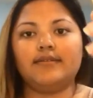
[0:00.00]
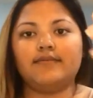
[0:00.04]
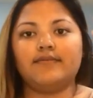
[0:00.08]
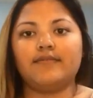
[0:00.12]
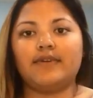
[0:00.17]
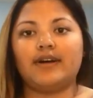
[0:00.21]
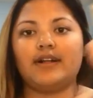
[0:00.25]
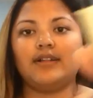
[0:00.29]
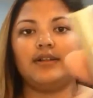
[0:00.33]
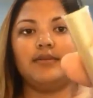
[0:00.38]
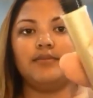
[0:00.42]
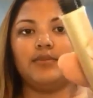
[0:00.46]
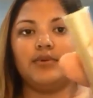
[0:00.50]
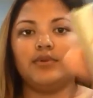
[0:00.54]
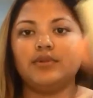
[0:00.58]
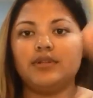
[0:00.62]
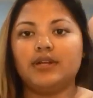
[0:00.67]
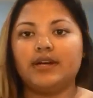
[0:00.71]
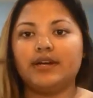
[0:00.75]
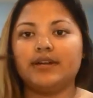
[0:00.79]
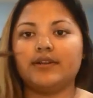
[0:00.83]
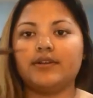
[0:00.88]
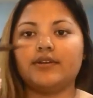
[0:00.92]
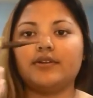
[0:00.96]
Infallible
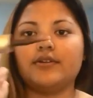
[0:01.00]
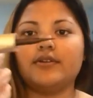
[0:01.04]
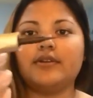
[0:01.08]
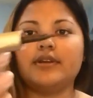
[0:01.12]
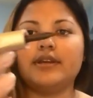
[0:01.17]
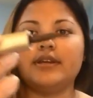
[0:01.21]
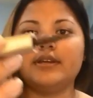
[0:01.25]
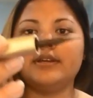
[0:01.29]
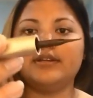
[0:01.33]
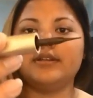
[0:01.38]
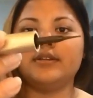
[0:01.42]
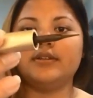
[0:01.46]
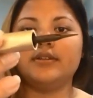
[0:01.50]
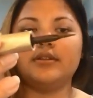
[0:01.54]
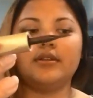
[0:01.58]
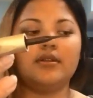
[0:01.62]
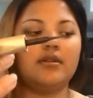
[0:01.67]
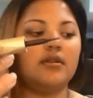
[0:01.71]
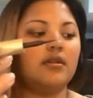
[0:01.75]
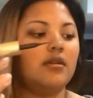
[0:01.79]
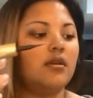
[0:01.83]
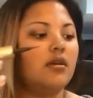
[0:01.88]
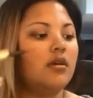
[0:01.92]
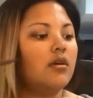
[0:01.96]
liner in
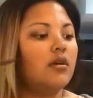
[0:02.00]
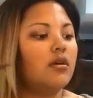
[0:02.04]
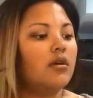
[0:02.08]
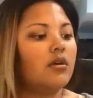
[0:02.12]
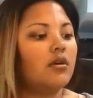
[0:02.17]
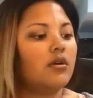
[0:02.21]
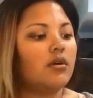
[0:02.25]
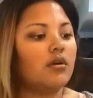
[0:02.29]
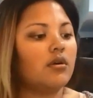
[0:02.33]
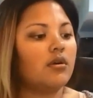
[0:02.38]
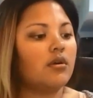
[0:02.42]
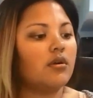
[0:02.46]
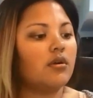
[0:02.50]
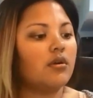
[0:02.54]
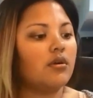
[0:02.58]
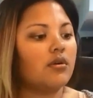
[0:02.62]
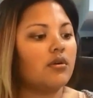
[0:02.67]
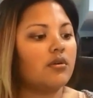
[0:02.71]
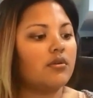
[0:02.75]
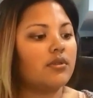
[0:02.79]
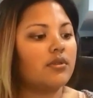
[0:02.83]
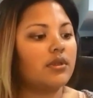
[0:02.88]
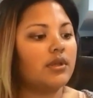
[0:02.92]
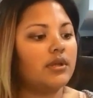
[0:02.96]

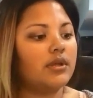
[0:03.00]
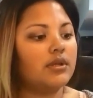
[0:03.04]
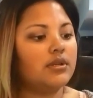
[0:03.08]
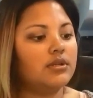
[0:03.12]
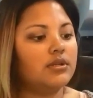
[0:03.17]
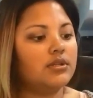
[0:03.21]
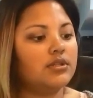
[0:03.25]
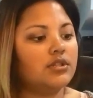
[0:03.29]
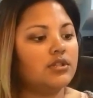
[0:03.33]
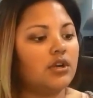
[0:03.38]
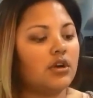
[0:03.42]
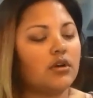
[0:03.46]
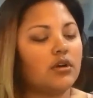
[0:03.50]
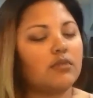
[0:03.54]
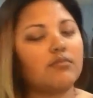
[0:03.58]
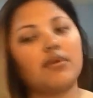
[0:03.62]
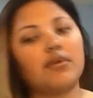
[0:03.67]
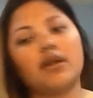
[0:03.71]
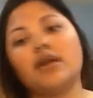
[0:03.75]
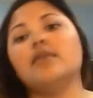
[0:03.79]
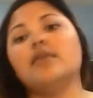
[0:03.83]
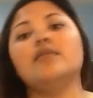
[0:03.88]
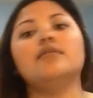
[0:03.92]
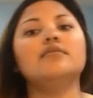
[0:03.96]
earthen dark
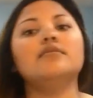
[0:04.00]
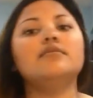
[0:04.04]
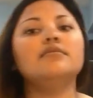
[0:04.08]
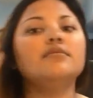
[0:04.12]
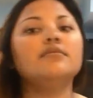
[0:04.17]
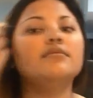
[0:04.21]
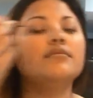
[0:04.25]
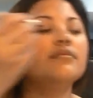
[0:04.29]
brown.